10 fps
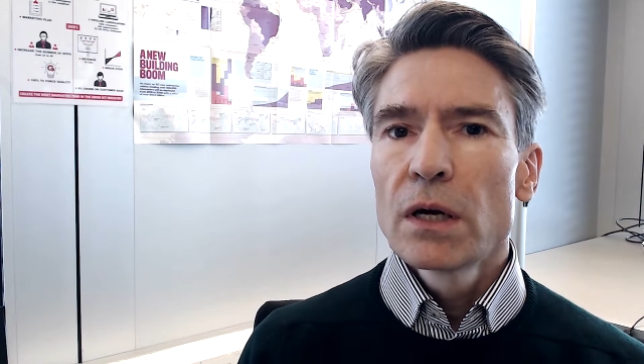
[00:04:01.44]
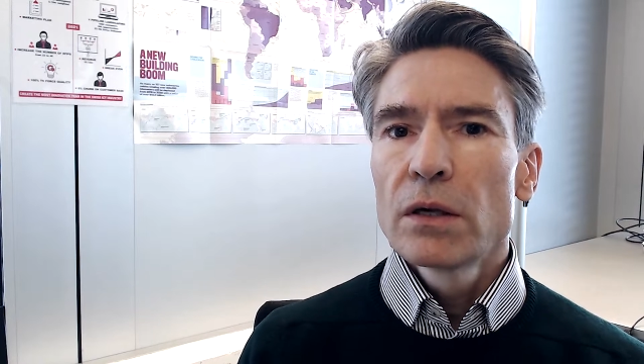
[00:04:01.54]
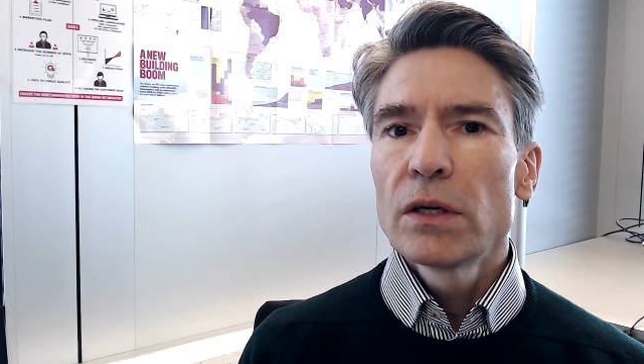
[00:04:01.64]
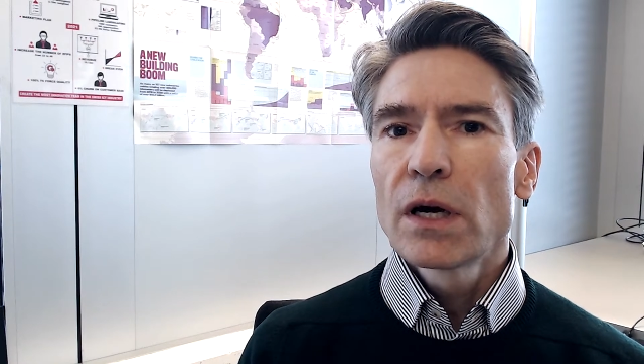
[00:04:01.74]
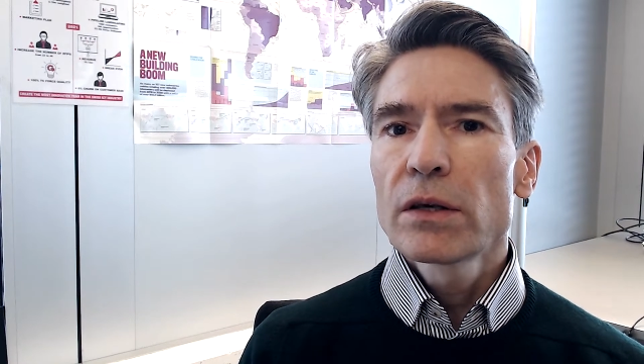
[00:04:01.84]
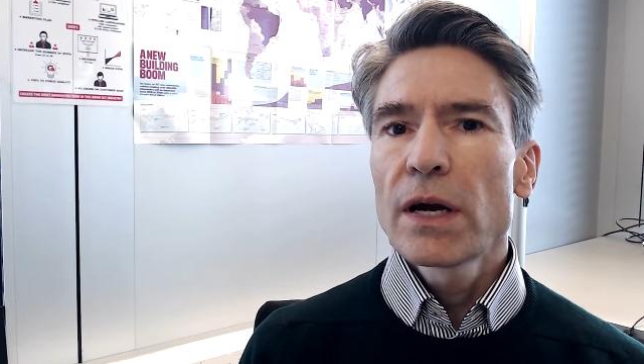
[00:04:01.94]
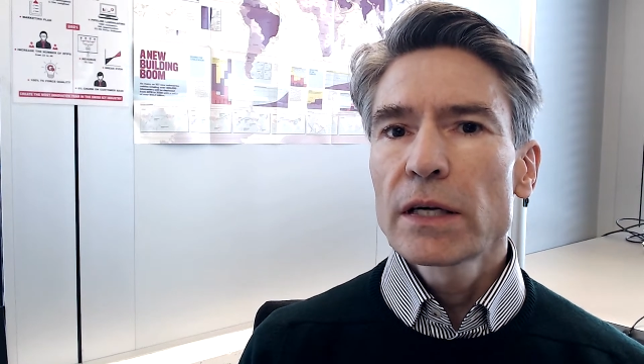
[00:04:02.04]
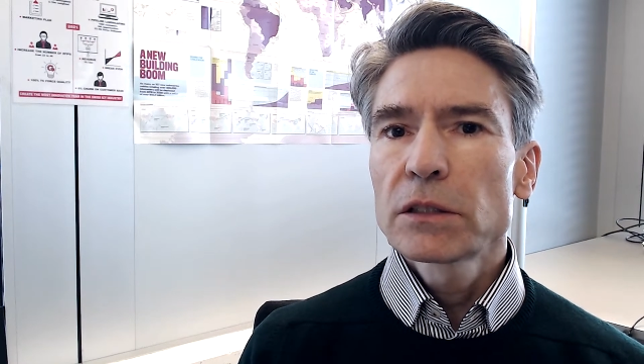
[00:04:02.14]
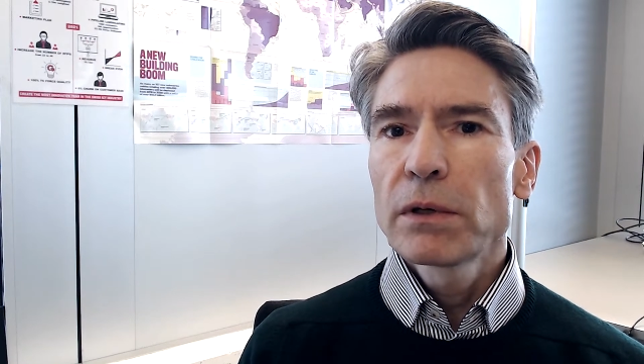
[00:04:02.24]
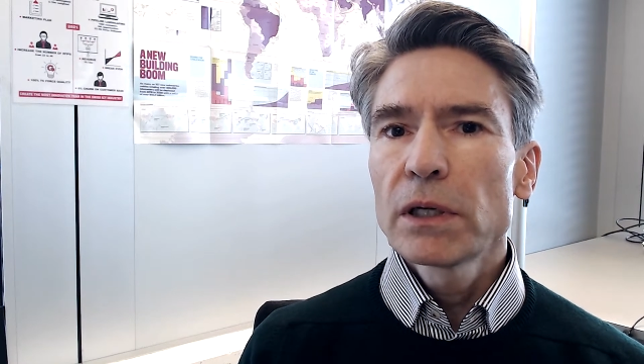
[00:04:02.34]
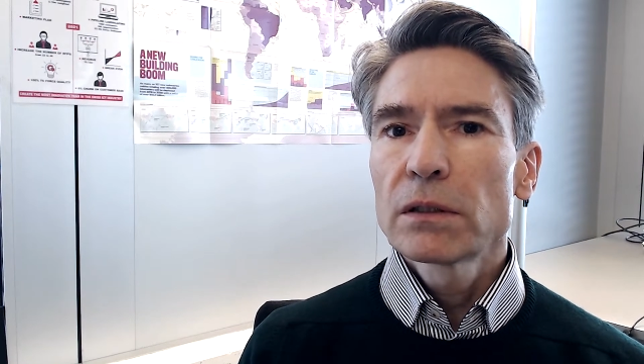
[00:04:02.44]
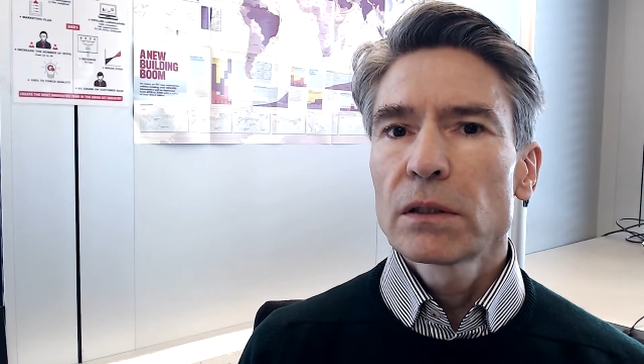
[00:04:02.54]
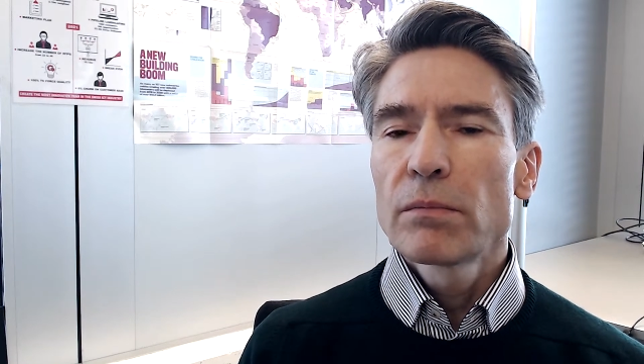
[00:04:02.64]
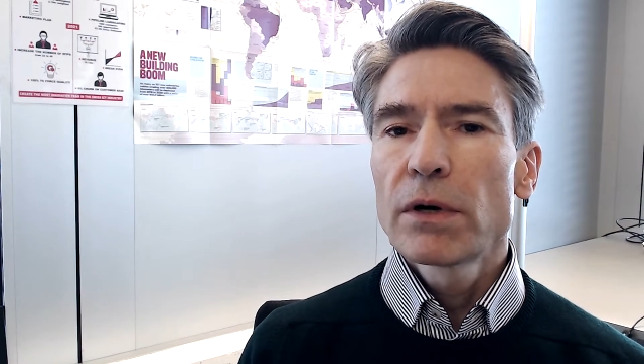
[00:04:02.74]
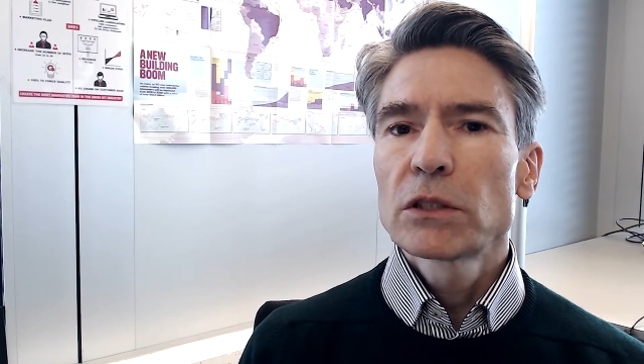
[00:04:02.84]
The other aspect
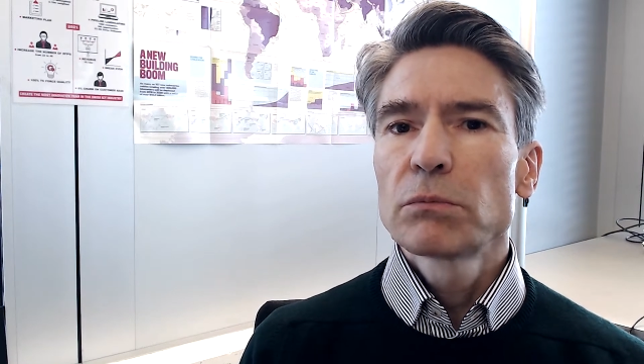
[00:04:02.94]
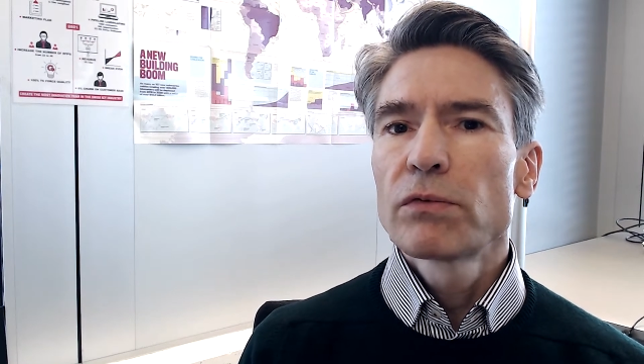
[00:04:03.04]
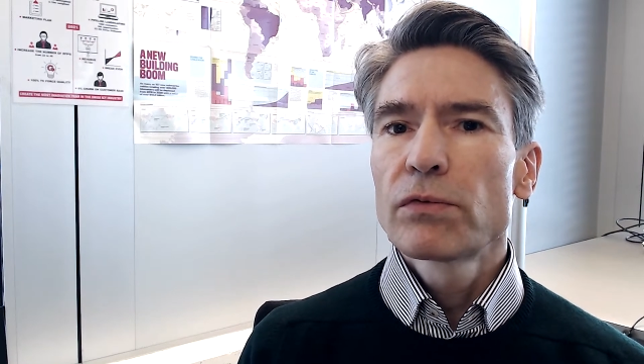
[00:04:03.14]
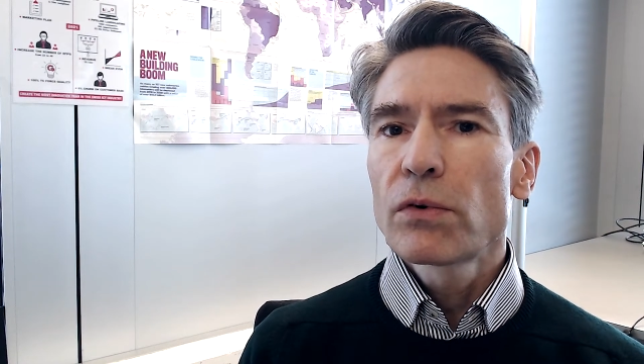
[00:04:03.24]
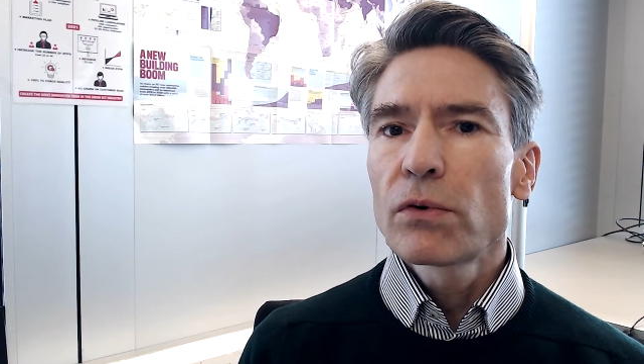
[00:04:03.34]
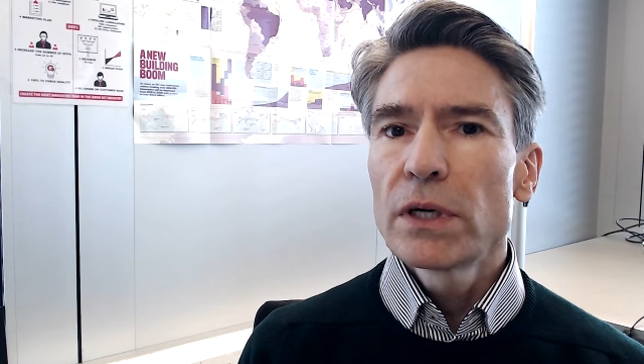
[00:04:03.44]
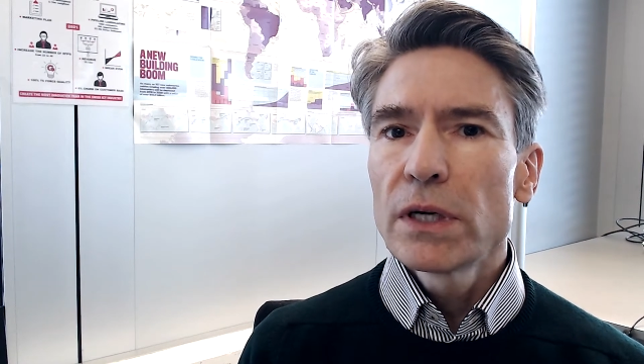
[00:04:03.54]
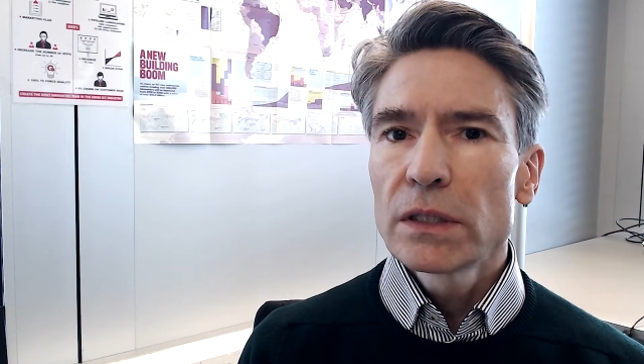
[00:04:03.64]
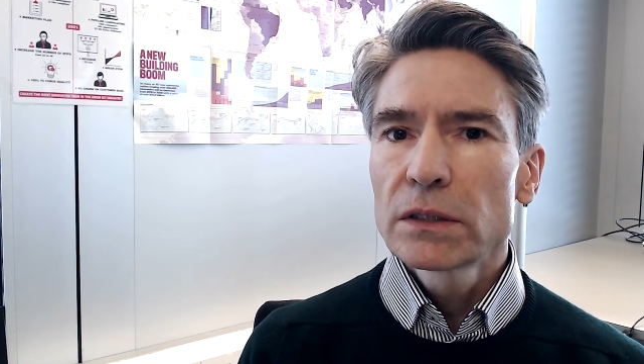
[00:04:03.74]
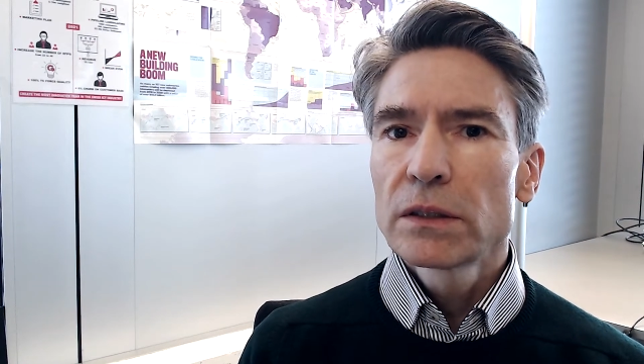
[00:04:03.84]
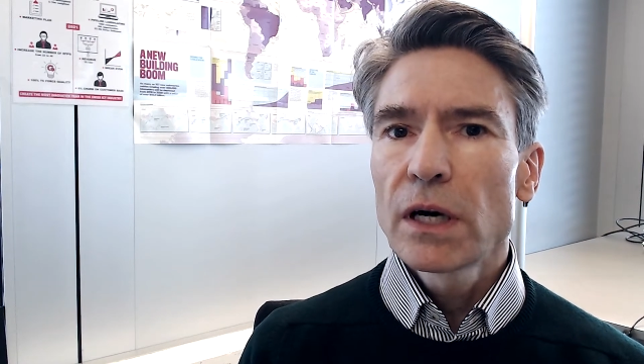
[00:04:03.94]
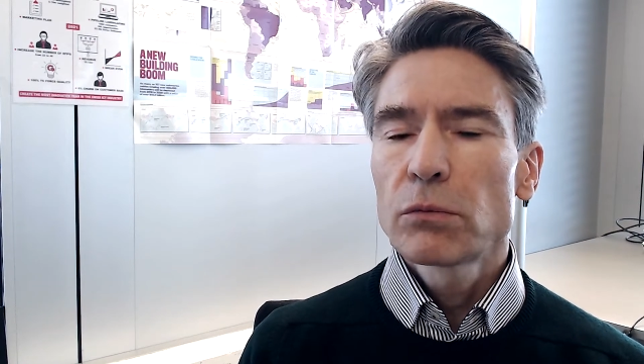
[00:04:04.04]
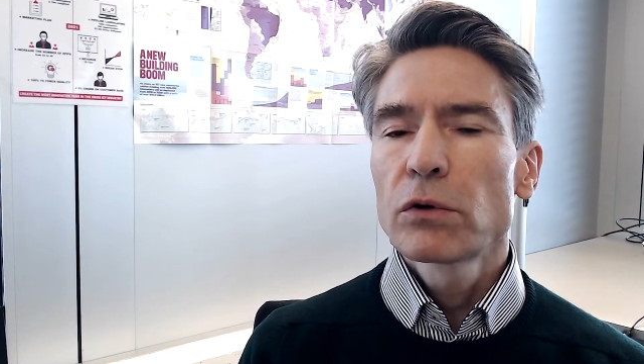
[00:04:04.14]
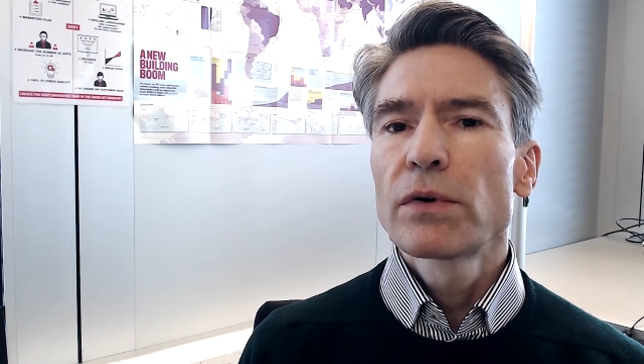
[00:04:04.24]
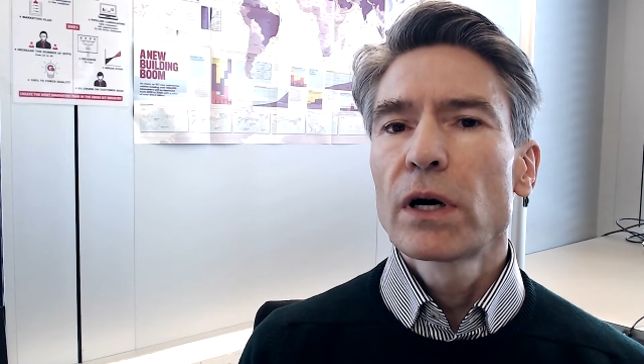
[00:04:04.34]
I mentioned before is
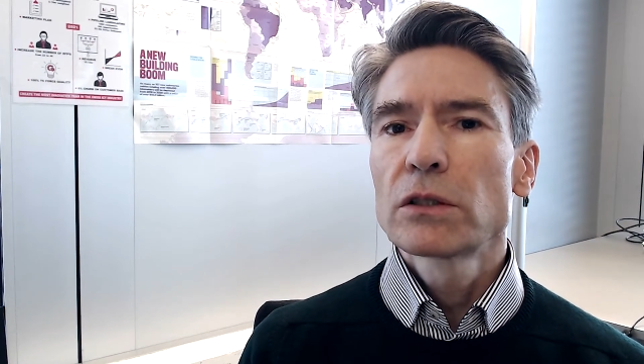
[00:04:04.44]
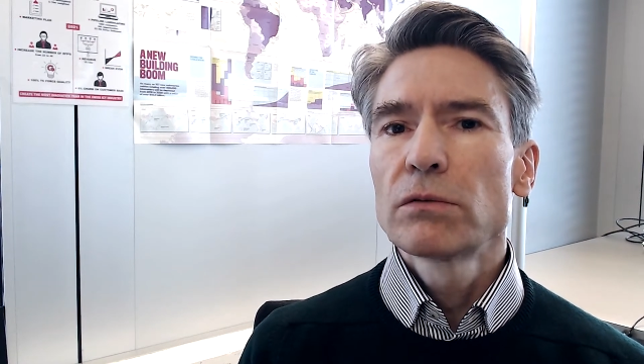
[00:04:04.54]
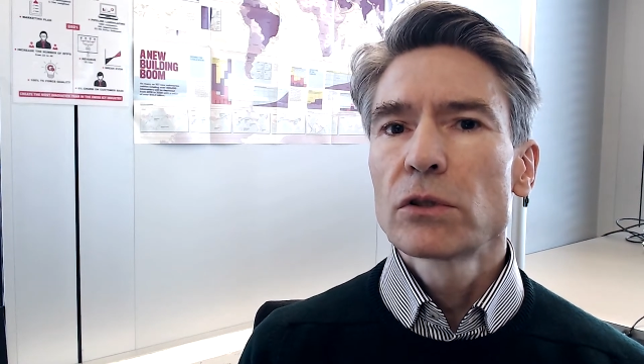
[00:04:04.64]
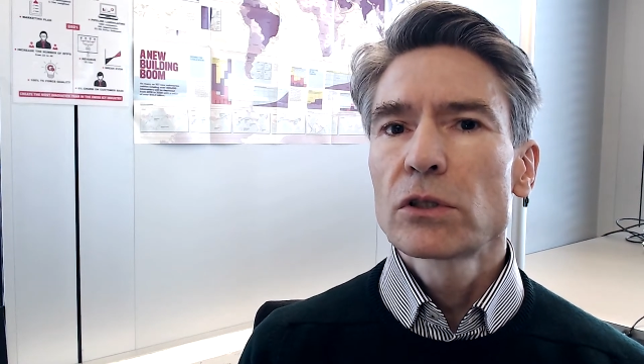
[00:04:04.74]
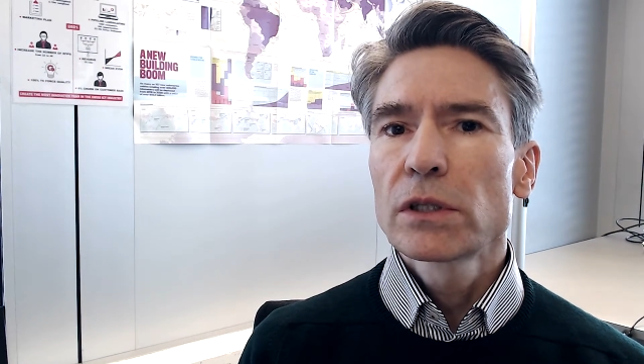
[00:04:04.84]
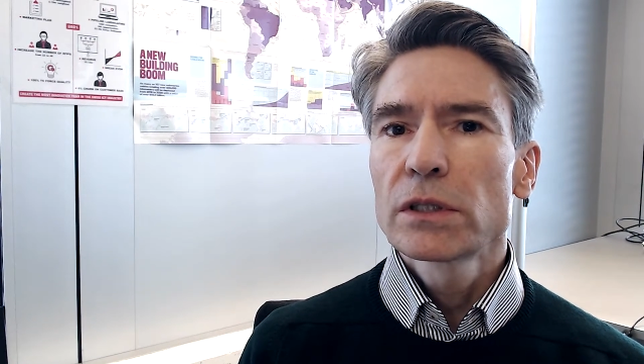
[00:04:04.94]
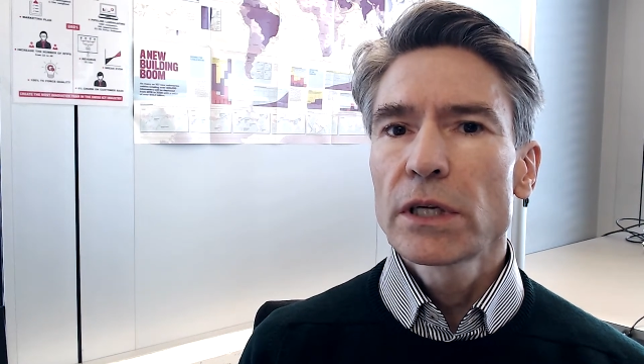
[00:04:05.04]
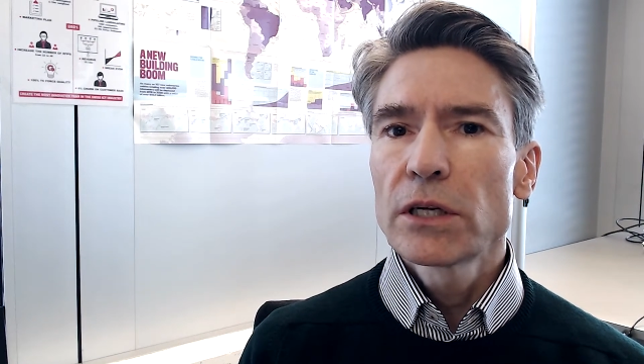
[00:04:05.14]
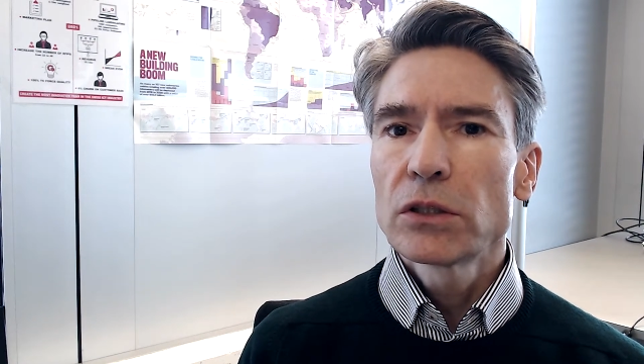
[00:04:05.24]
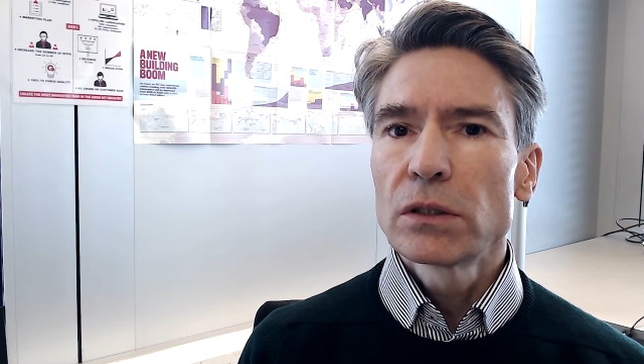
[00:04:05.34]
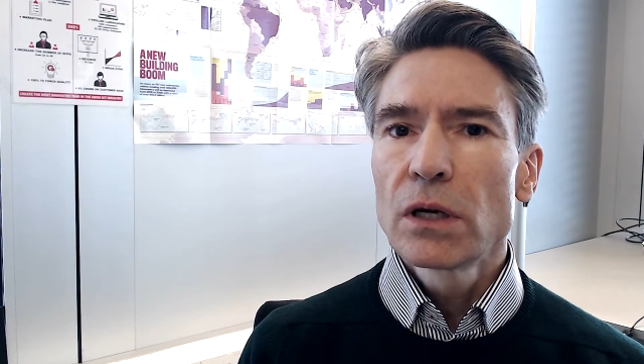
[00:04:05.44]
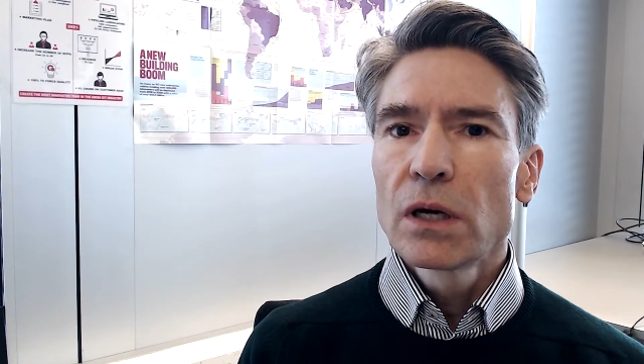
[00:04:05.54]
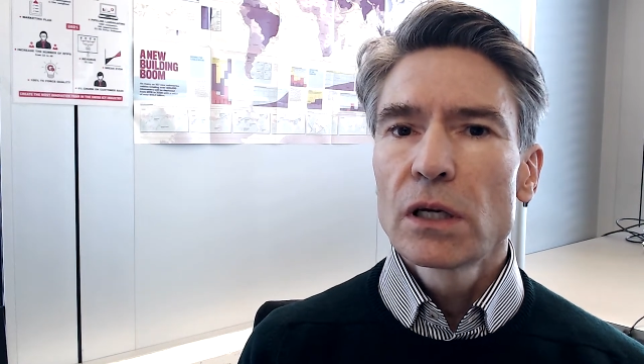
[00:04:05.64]
network function virtualization.